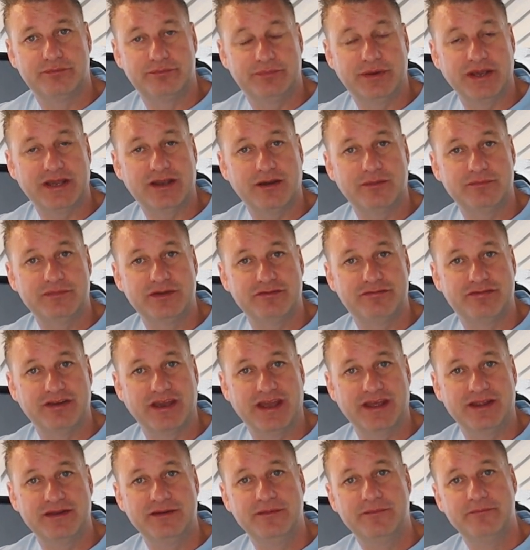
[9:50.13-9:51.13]
pick up the
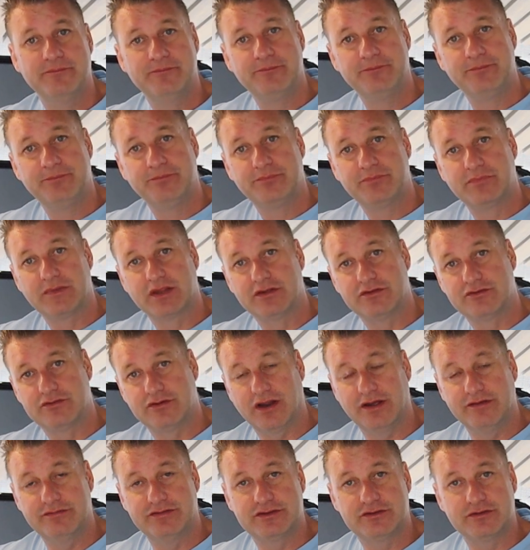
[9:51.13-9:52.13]
van,
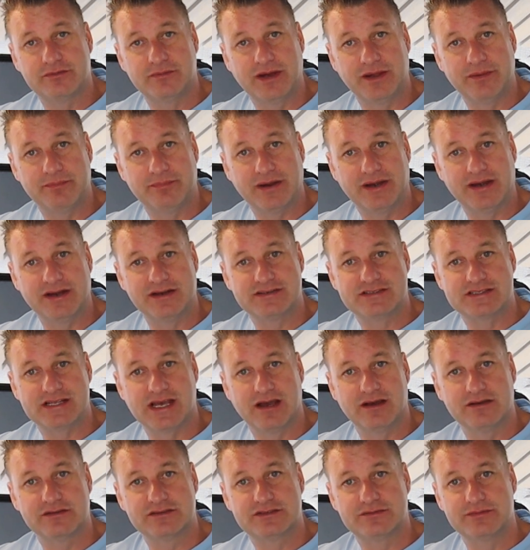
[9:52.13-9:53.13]
drive it to my parents'
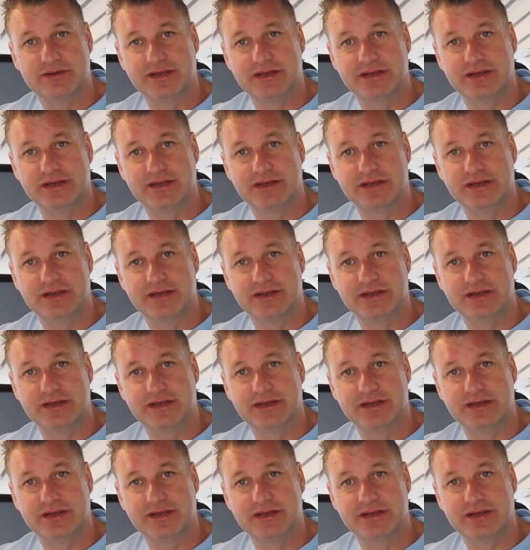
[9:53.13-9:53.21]
house.